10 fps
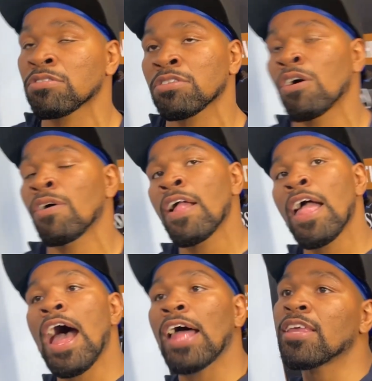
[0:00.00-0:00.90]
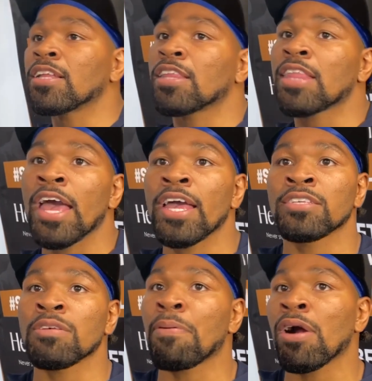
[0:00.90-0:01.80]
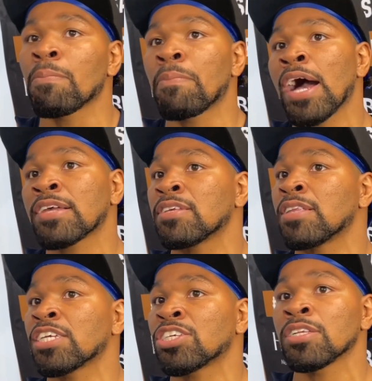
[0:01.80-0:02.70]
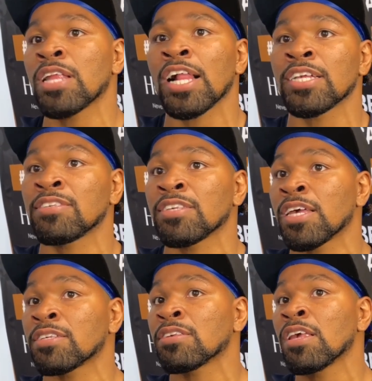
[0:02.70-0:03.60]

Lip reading: So I think that is a part of boxing that should not exist.